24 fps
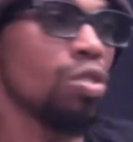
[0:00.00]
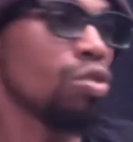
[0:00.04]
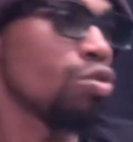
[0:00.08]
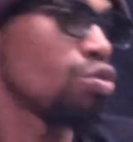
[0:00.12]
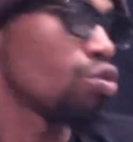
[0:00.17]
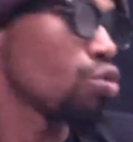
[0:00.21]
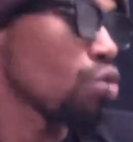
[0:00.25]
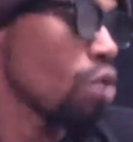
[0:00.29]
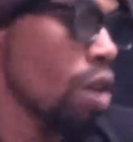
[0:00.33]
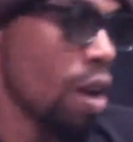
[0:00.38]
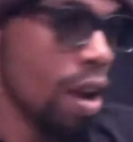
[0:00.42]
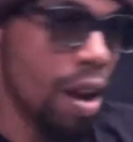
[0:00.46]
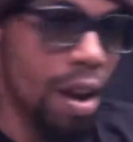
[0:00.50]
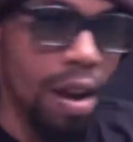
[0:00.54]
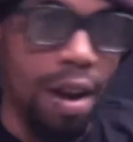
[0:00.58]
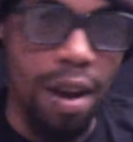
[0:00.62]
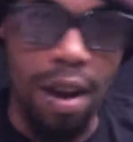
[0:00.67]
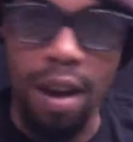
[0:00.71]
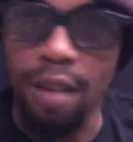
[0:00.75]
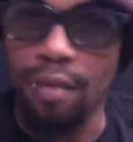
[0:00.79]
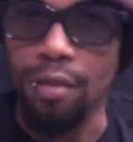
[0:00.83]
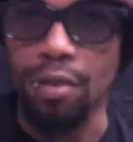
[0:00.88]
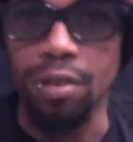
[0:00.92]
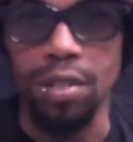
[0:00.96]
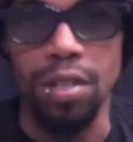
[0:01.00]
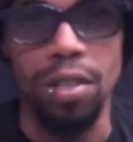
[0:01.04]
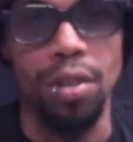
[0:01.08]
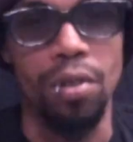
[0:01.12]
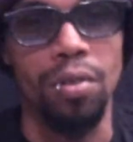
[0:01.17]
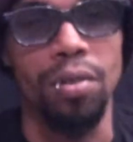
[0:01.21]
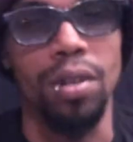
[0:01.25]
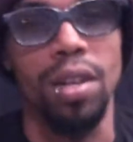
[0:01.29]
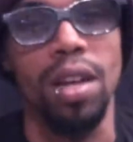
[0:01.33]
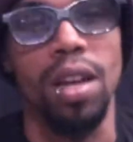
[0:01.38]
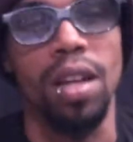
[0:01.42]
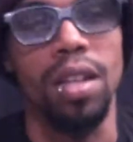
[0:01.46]
Try never to go
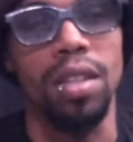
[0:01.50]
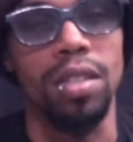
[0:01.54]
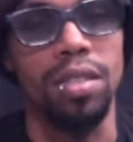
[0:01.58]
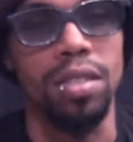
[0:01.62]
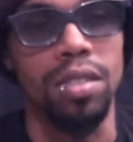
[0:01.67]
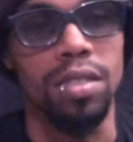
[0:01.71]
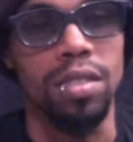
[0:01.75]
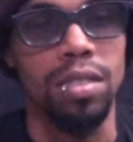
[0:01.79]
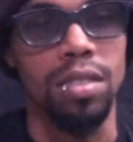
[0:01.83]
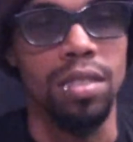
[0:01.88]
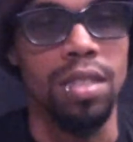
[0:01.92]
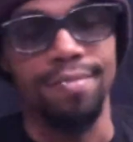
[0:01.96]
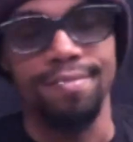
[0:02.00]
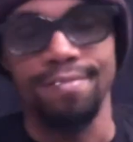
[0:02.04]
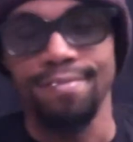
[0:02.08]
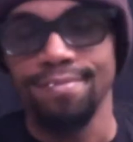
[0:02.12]
to colleges.